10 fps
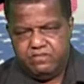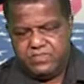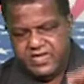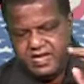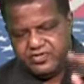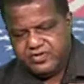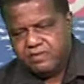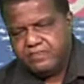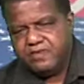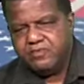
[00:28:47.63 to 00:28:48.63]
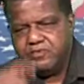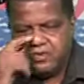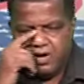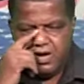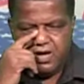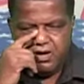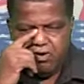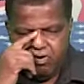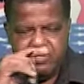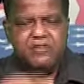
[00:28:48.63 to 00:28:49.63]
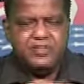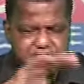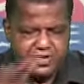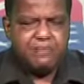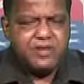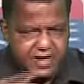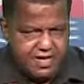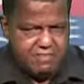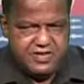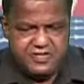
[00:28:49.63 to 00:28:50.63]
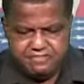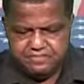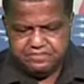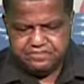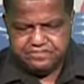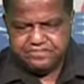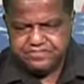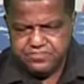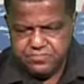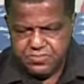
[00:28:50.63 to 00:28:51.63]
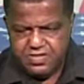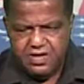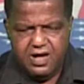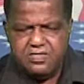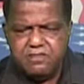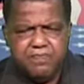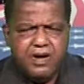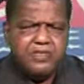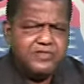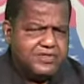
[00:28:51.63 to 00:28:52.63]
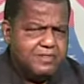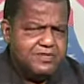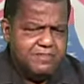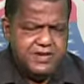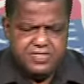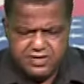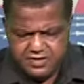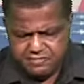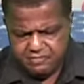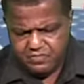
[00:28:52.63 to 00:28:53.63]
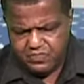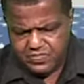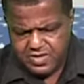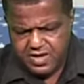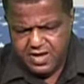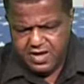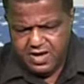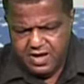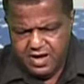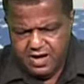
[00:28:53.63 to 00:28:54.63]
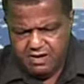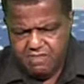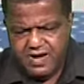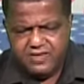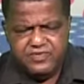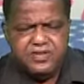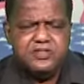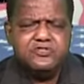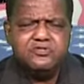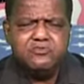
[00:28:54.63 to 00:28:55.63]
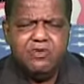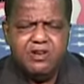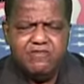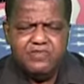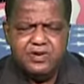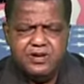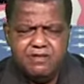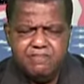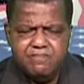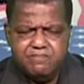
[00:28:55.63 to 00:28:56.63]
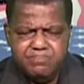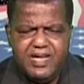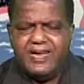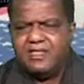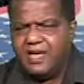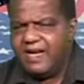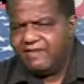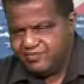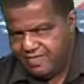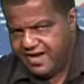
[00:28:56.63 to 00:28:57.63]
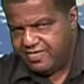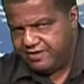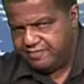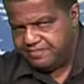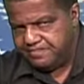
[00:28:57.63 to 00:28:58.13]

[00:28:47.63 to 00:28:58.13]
Now, some people, or there is some comment on the part of some of the media about the issue of Black Lives Matter,